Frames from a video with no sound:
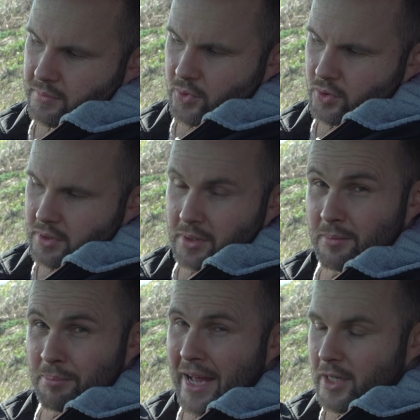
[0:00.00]
Just a
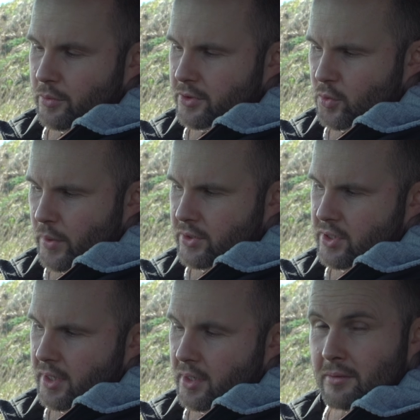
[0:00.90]
manual switch
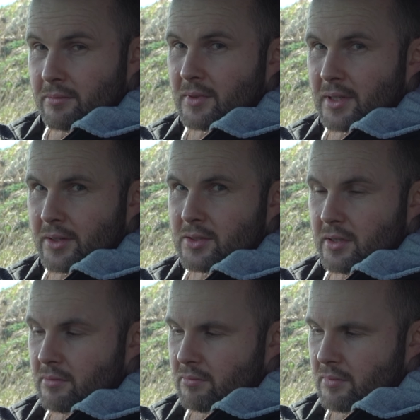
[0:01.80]
here. You can
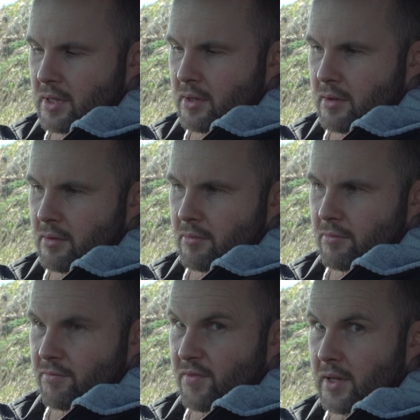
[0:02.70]
actually
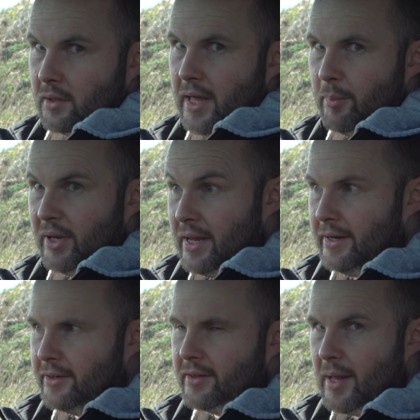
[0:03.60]
feel them and
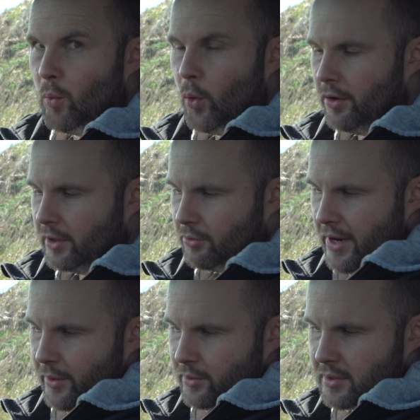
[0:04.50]
hear them whirring
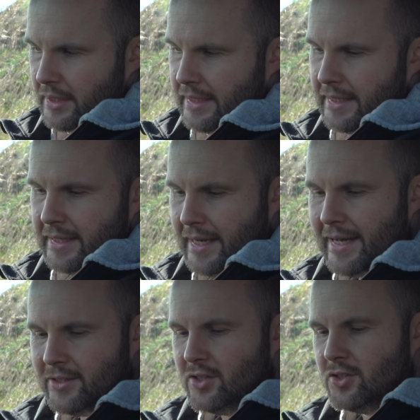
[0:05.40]
around
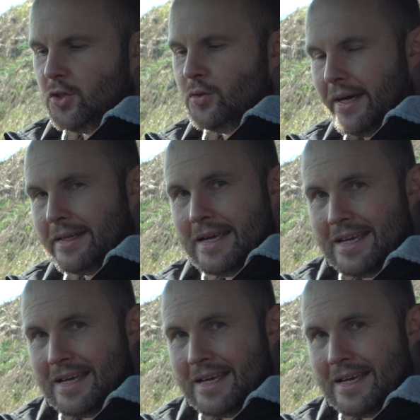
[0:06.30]
as you do that.